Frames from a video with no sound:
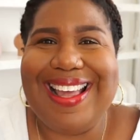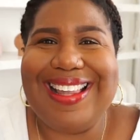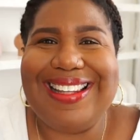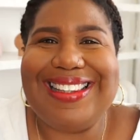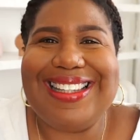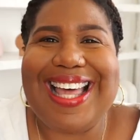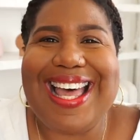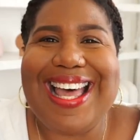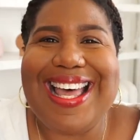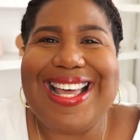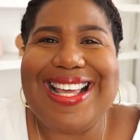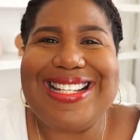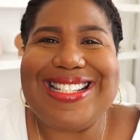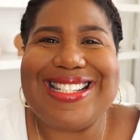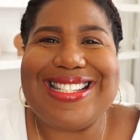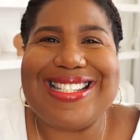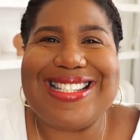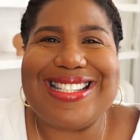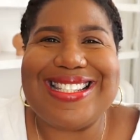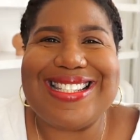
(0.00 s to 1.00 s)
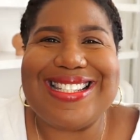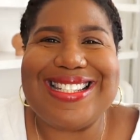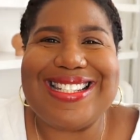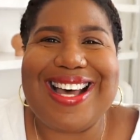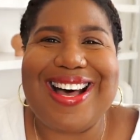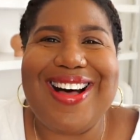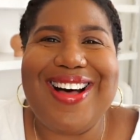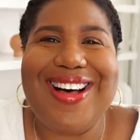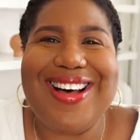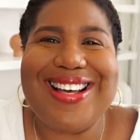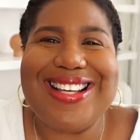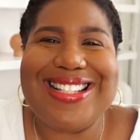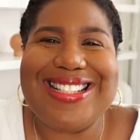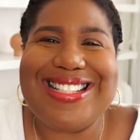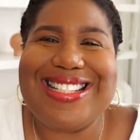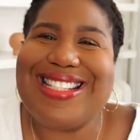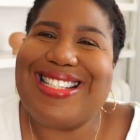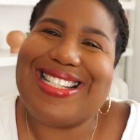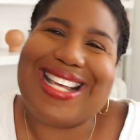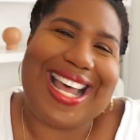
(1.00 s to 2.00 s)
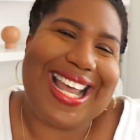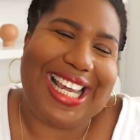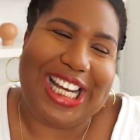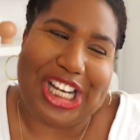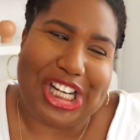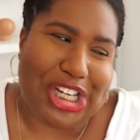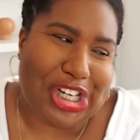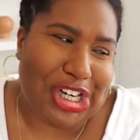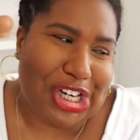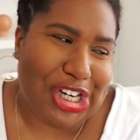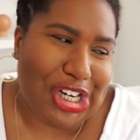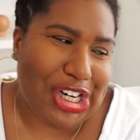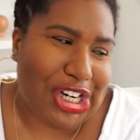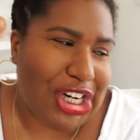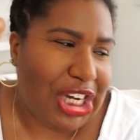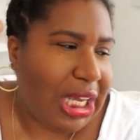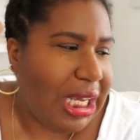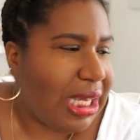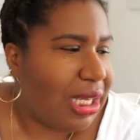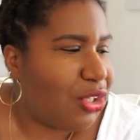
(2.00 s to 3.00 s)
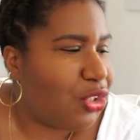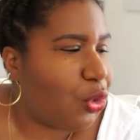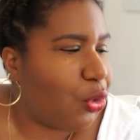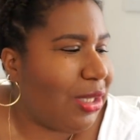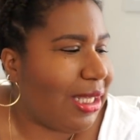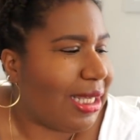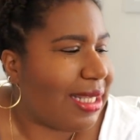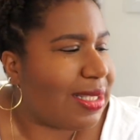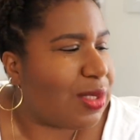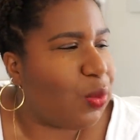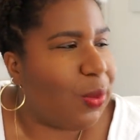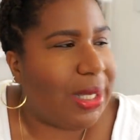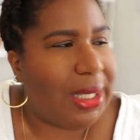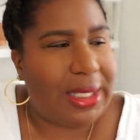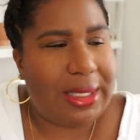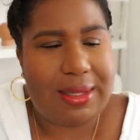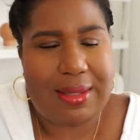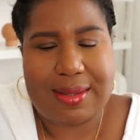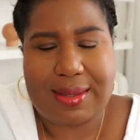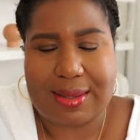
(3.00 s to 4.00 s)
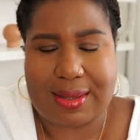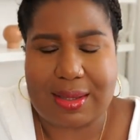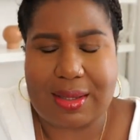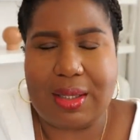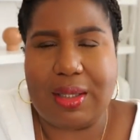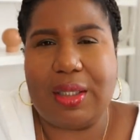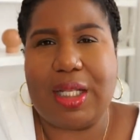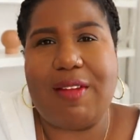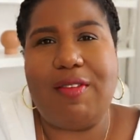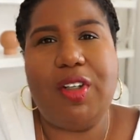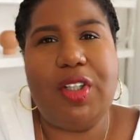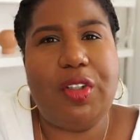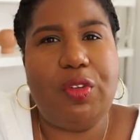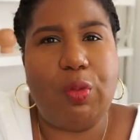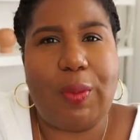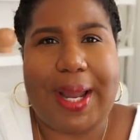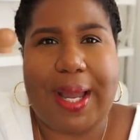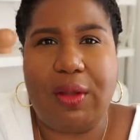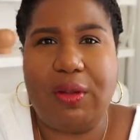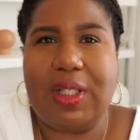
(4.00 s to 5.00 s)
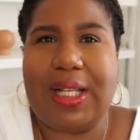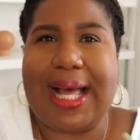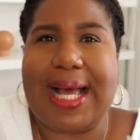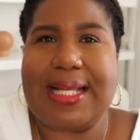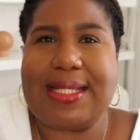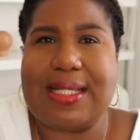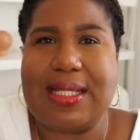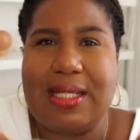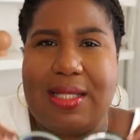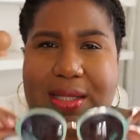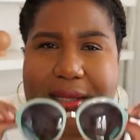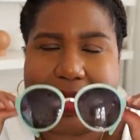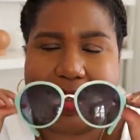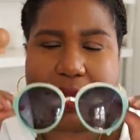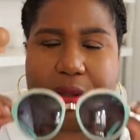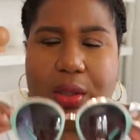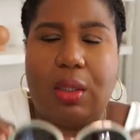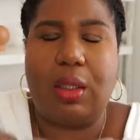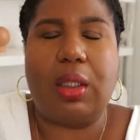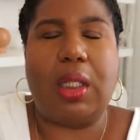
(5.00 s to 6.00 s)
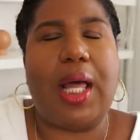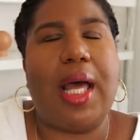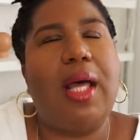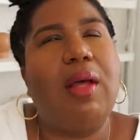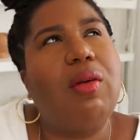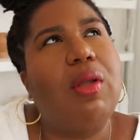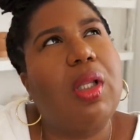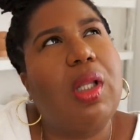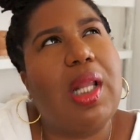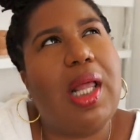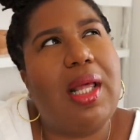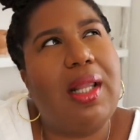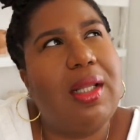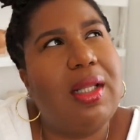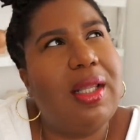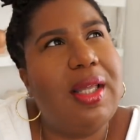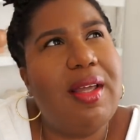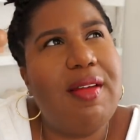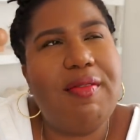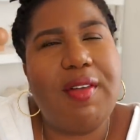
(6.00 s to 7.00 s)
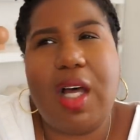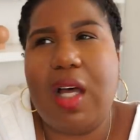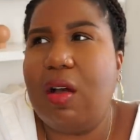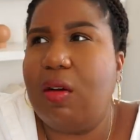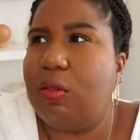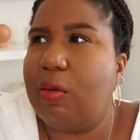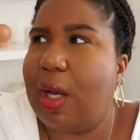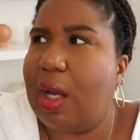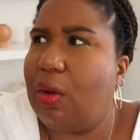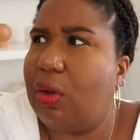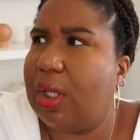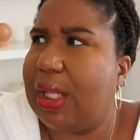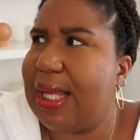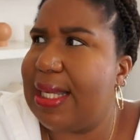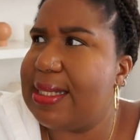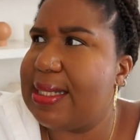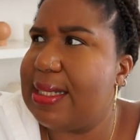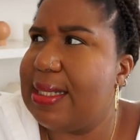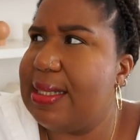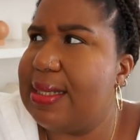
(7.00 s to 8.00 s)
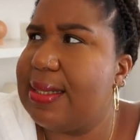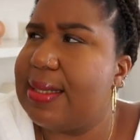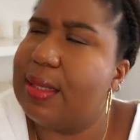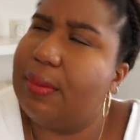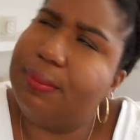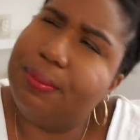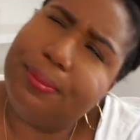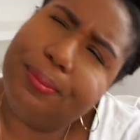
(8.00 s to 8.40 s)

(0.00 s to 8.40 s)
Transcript: Let's talk designer. So these ones, love a good round glasses. Gla gla love a round glasses.